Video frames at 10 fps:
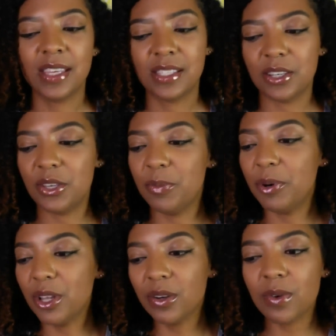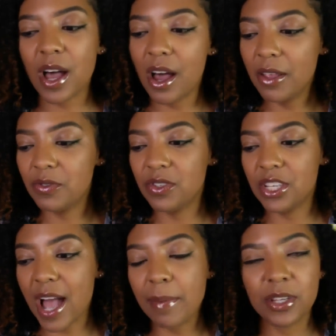So you pull a
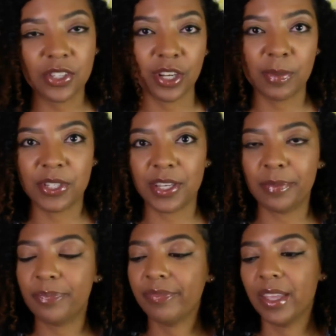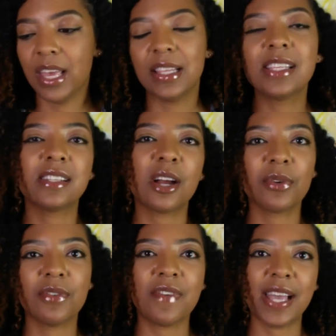job description, and let's start
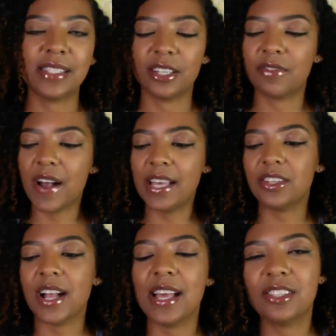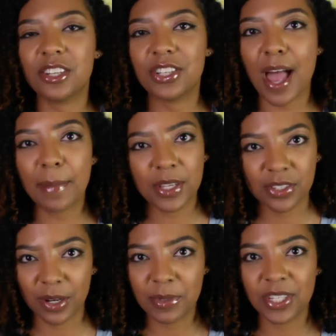with Pfizer. Pfizer has their job
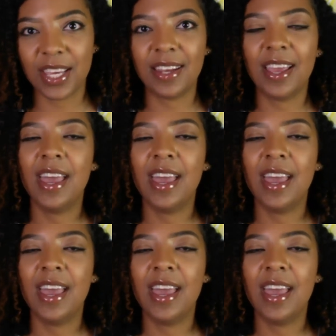description.